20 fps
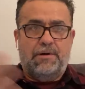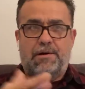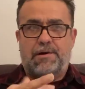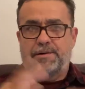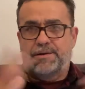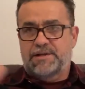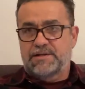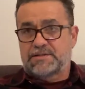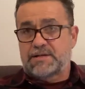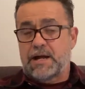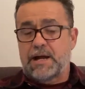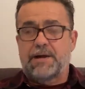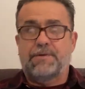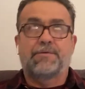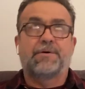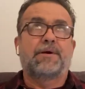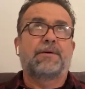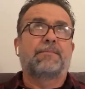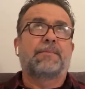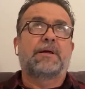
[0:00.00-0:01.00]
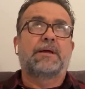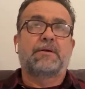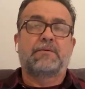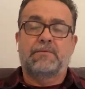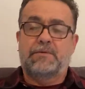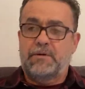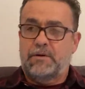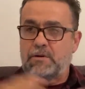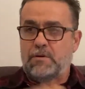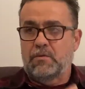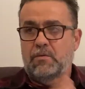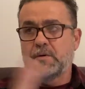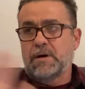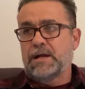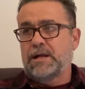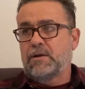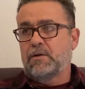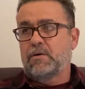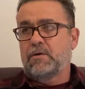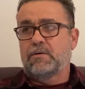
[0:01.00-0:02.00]
Oh, this guy won. I'm like, no
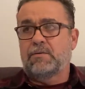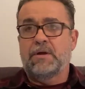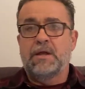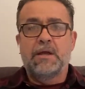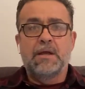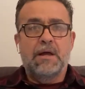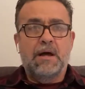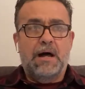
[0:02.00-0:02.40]
way, Lord.